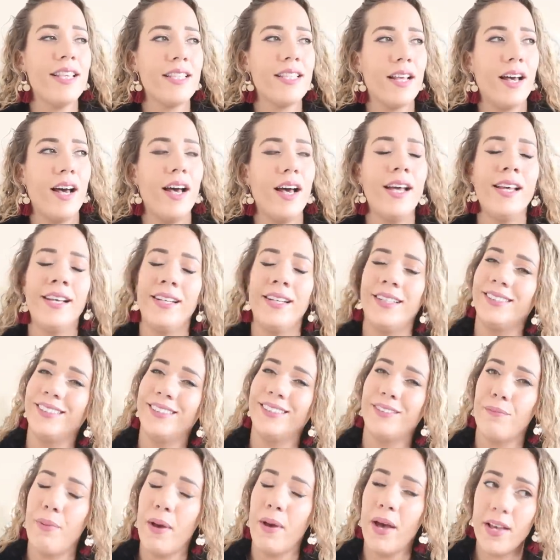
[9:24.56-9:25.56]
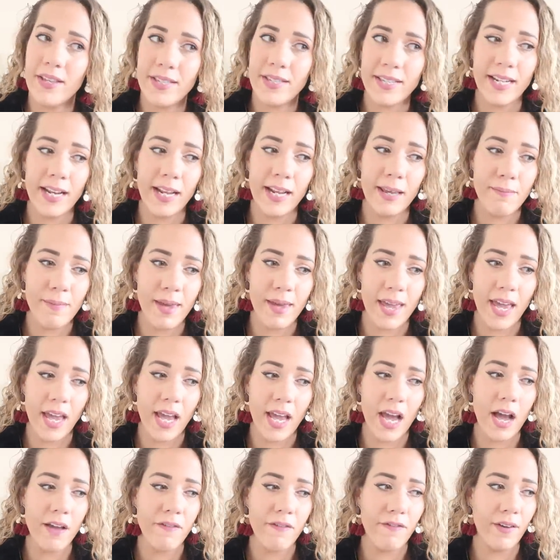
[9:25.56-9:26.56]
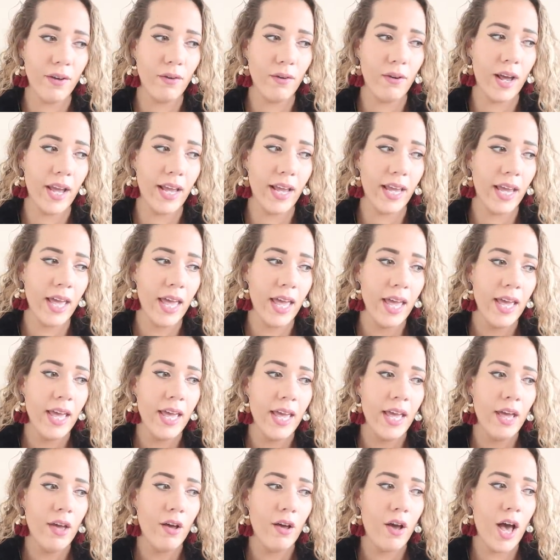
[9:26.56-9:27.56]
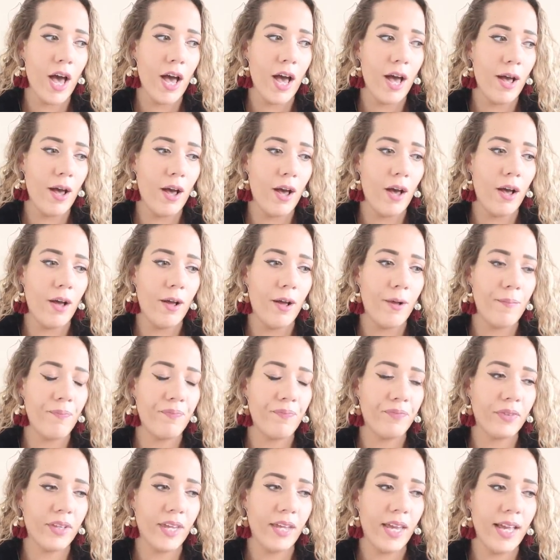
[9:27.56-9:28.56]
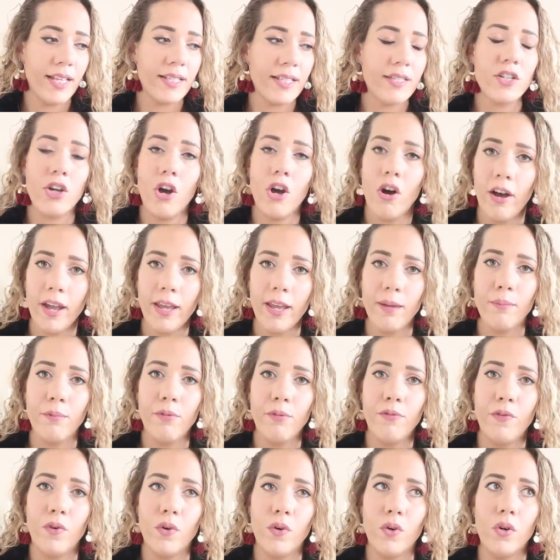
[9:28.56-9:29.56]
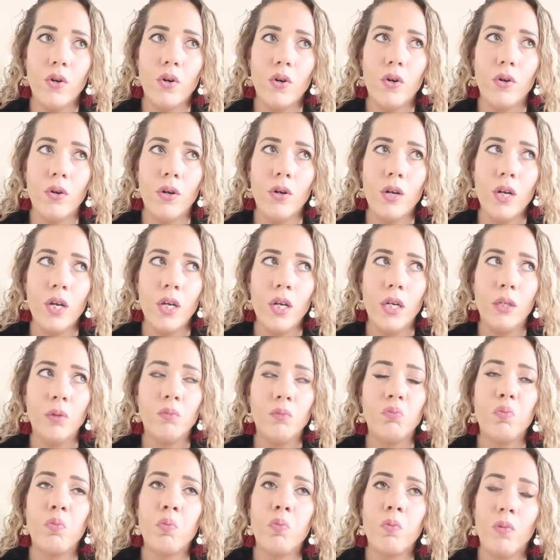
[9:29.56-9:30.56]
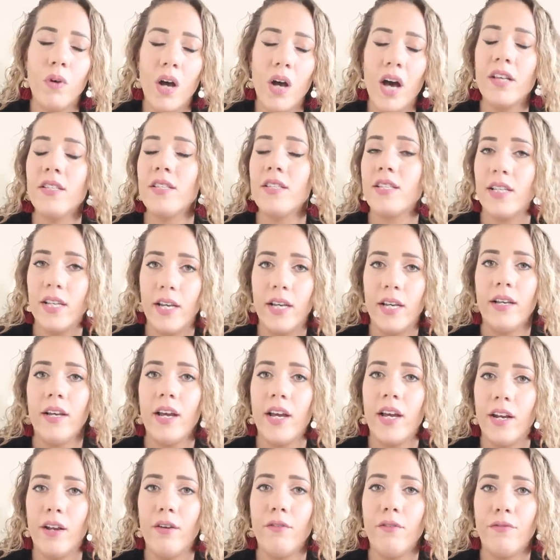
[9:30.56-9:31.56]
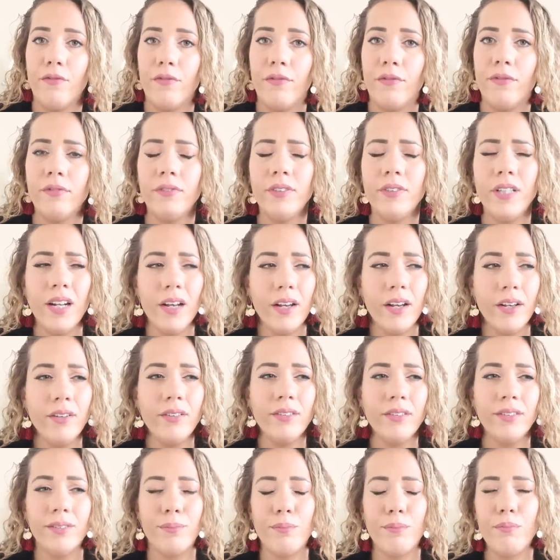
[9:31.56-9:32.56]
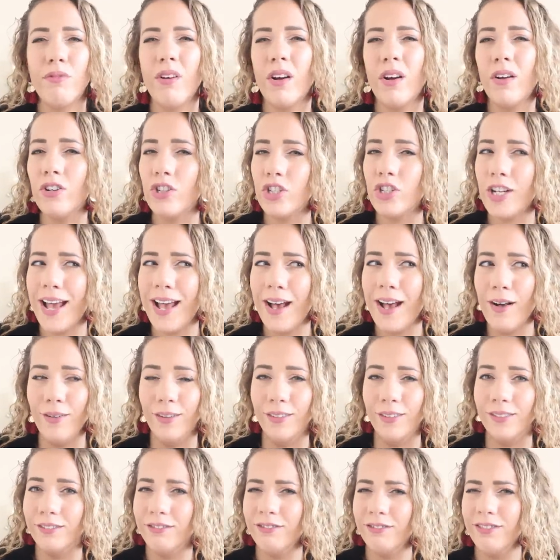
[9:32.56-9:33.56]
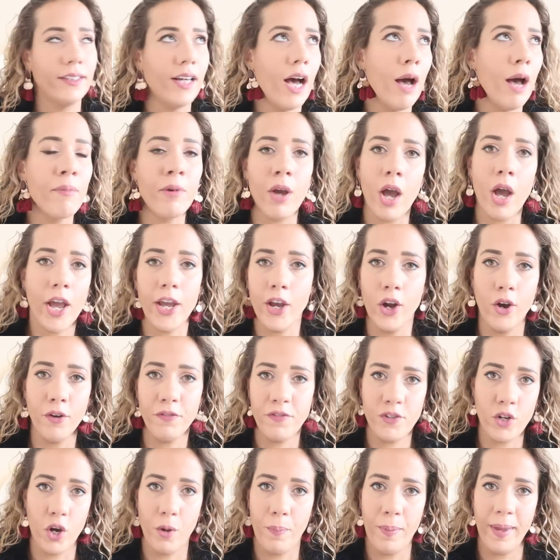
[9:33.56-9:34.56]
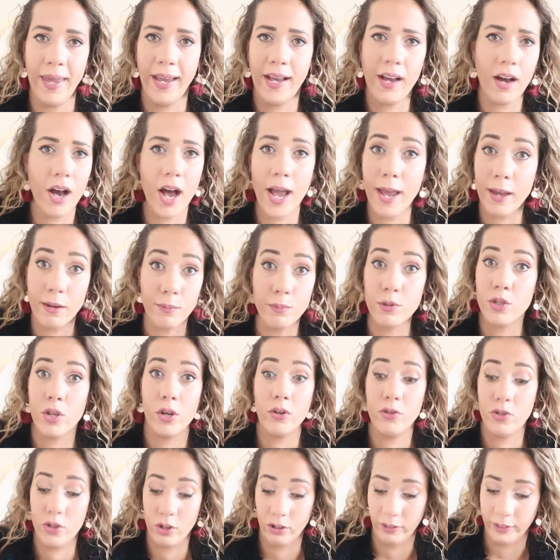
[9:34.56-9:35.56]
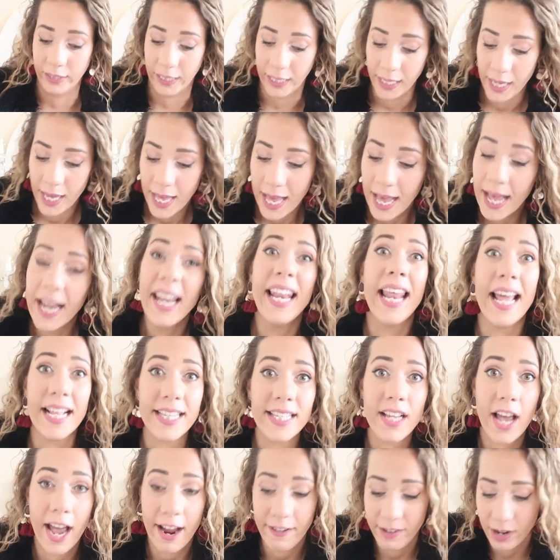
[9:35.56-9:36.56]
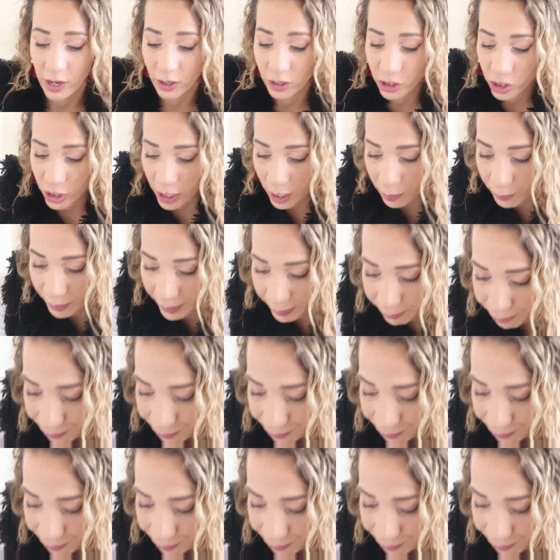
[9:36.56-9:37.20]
it's, personally me, I feel like it's time for us to kind of, you know, branch out. I'm going off topic, I am so sorry. Let's carry on, shall